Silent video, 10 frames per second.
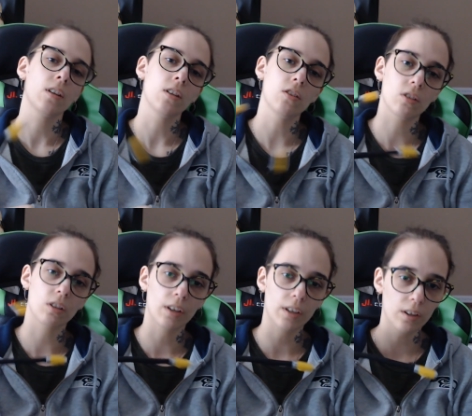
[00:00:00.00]
You just
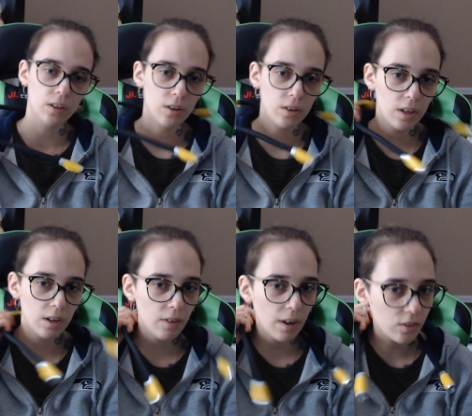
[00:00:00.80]
like hook it
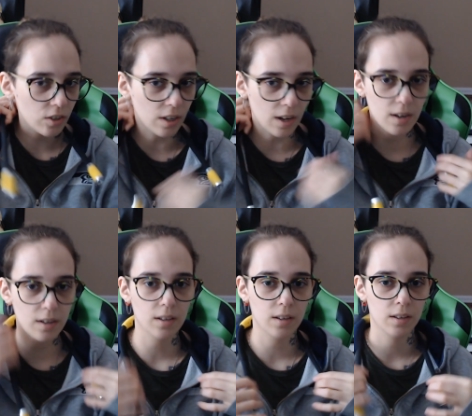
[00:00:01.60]
around your
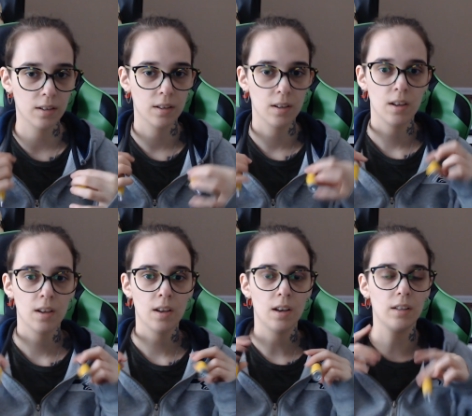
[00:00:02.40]
neck
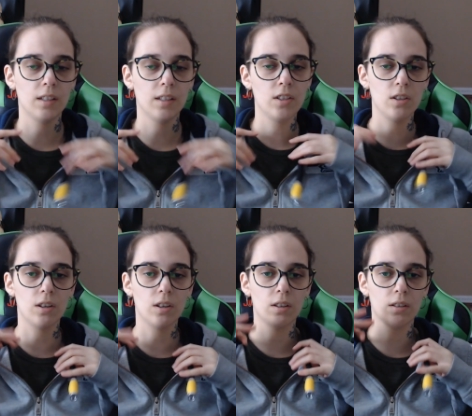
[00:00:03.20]
and then you
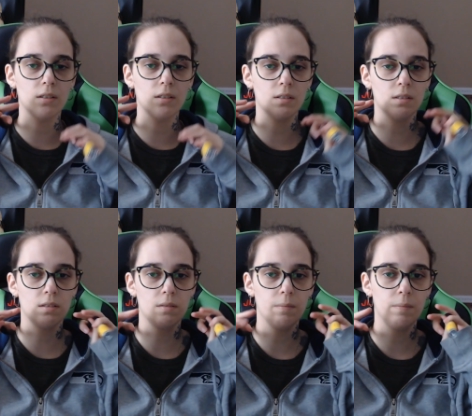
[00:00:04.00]
can
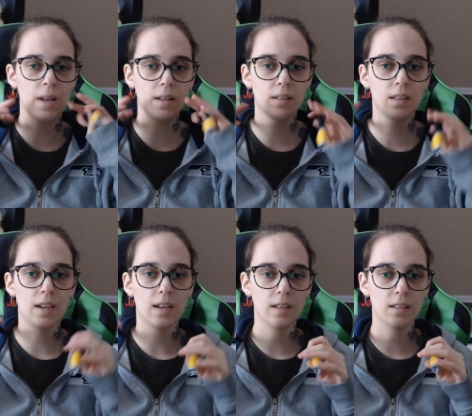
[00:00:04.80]
bend
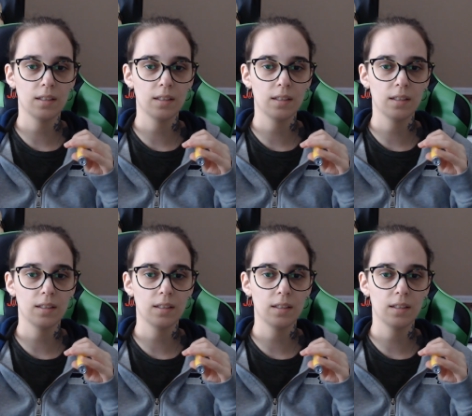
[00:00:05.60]
these.